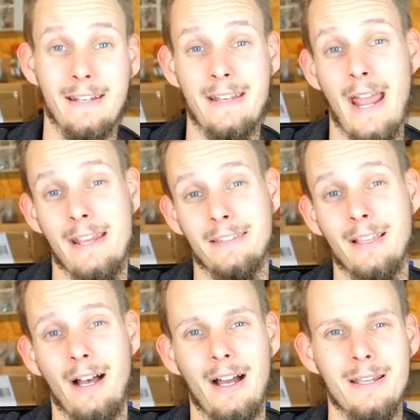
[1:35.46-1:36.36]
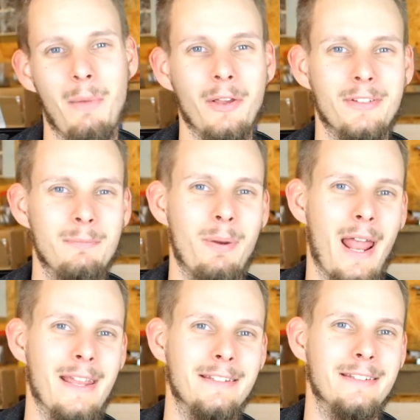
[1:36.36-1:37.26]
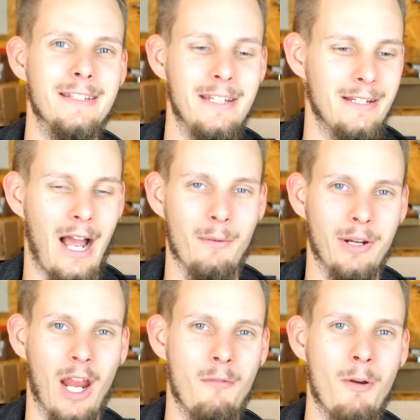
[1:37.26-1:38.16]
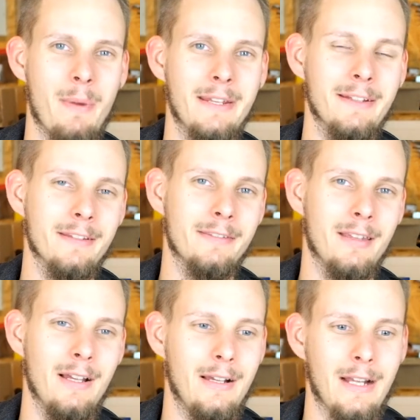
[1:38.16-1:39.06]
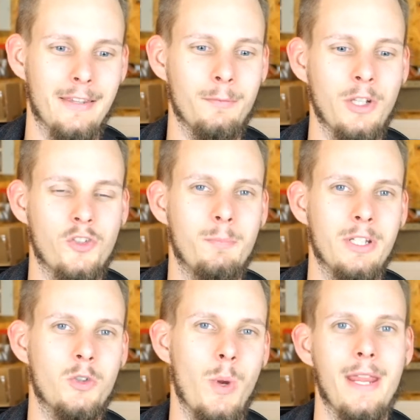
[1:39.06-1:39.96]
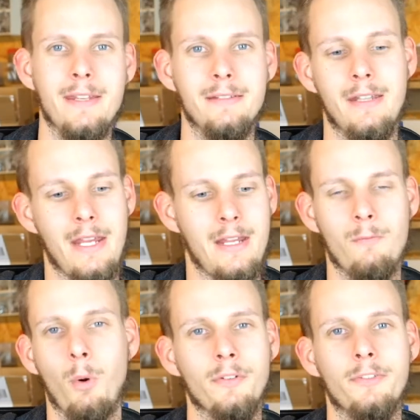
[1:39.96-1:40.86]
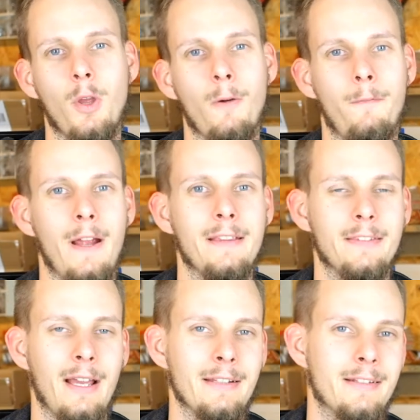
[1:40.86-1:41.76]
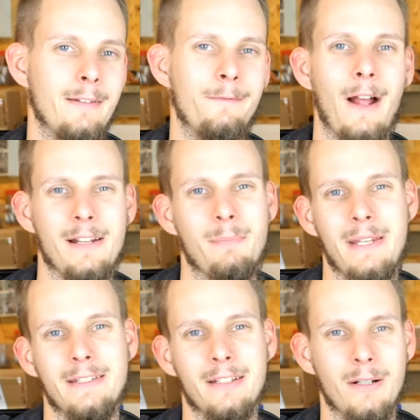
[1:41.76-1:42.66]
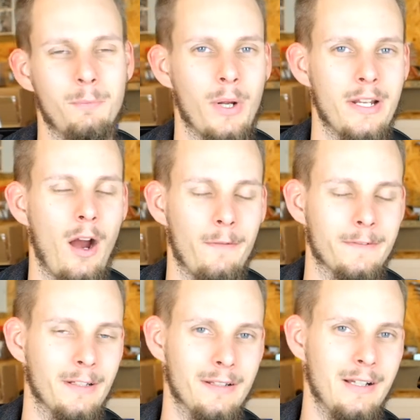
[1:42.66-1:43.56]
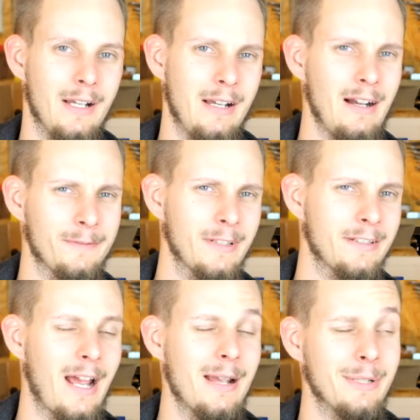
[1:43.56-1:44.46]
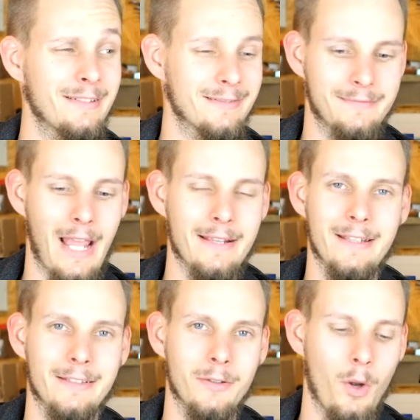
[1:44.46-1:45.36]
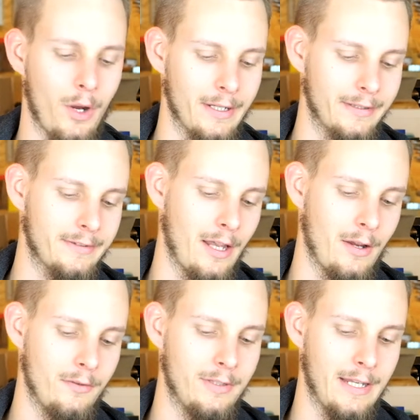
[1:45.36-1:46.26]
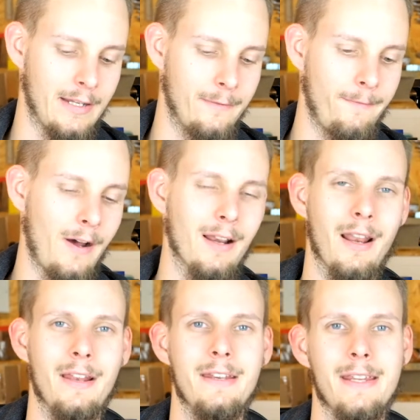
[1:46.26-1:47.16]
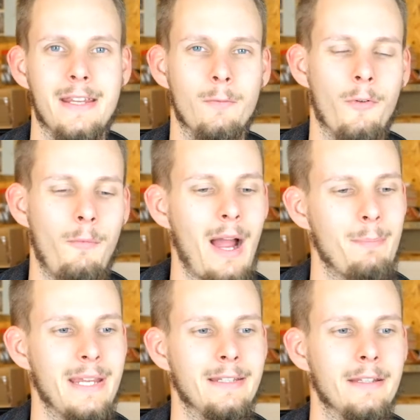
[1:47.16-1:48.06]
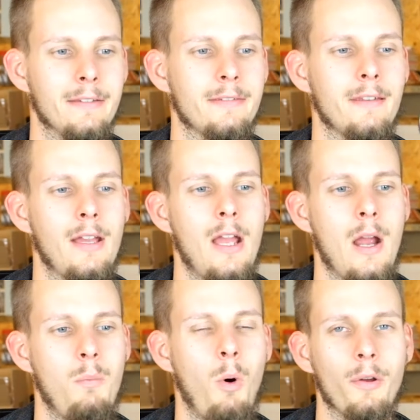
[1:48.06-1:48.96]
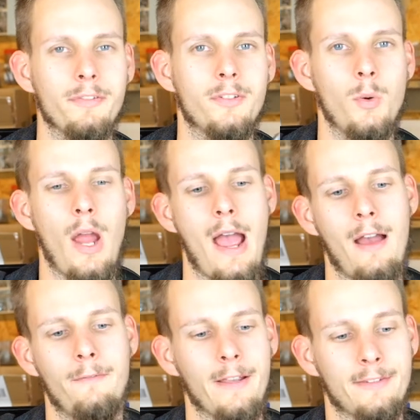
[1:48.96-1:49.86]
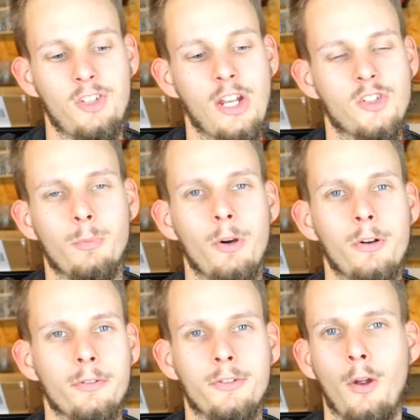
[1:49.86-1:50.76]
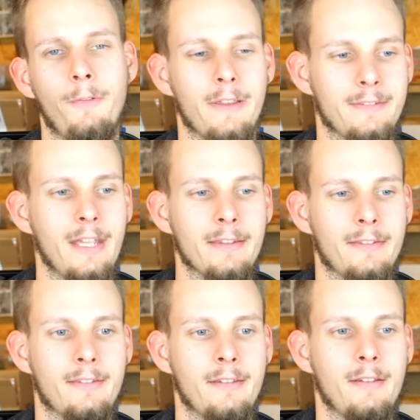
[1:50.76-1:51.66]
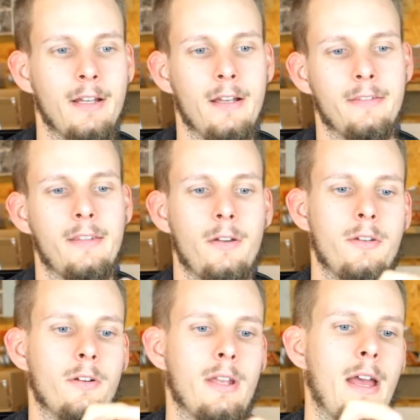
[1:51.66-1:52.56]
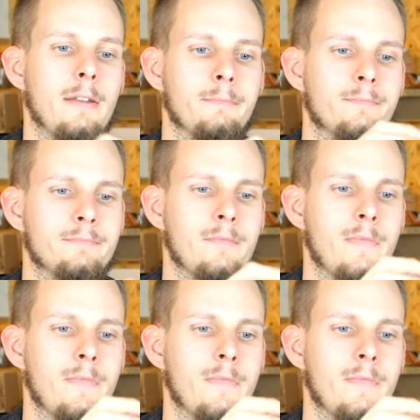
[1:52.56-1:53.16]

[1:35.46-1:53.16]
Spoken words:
days, I mostly played the iron cobra beaters and switched between the wooden surface and the felt beater pretty often. After time it can get annoying, so the final idea with my beaters was to have exchangeable surface discs, so you can